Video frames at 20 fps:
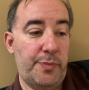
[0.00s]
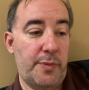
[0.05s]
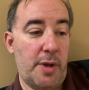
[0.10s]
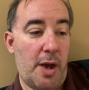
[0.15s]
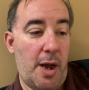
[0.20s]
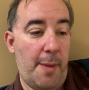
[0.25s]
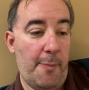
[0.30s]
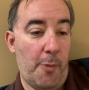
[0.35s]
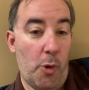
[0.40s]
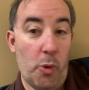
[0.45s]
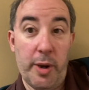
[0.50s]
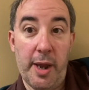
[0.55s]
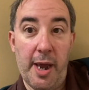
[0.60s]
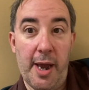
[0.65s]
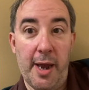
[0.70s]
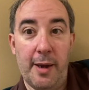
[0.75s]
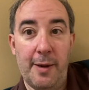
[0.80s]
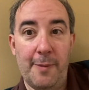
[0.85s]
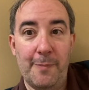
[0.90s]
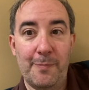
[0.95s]
I'm
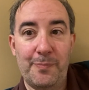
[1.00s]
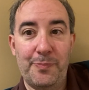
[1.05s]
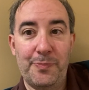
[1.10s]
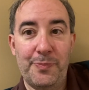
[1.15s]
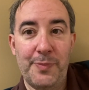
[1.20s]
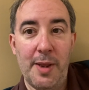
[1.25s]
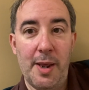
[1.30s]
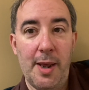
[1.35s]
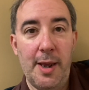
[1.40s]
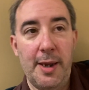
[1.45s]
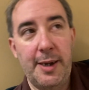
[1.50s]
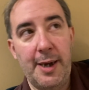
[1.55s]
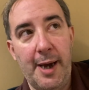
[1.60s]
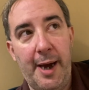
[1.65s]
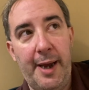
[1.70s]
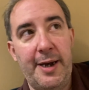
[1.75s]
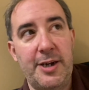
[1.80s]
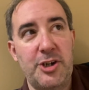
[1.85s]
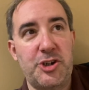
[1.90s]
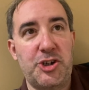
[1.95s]
okay. Yeah, I
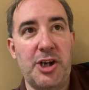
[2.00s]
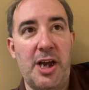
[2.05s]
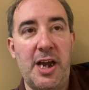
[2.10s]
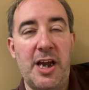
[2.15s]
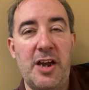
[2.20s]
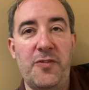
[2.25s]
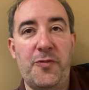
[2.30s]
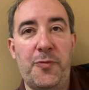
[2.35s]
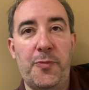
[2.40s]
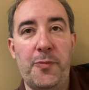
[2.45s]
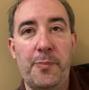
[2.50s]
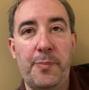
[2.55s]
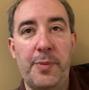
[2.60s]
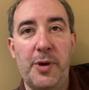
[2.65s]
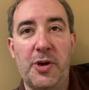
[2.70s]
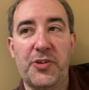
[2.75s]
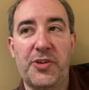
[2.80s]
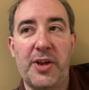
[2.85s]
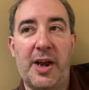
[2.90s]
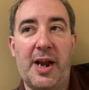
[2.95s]
didn't shave
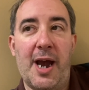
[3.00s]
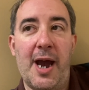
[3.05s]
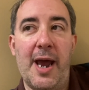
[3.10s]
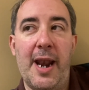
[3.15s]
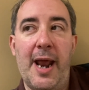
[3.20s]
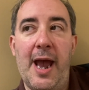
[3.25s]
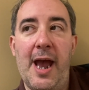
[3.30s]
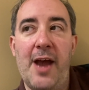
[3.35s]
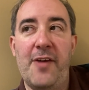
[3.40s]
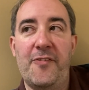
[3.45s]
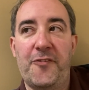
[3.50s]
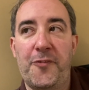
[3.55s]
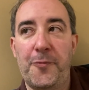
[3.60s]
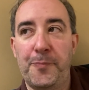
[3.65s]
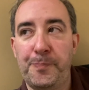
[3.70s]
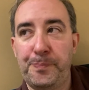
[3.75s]
because I kind of have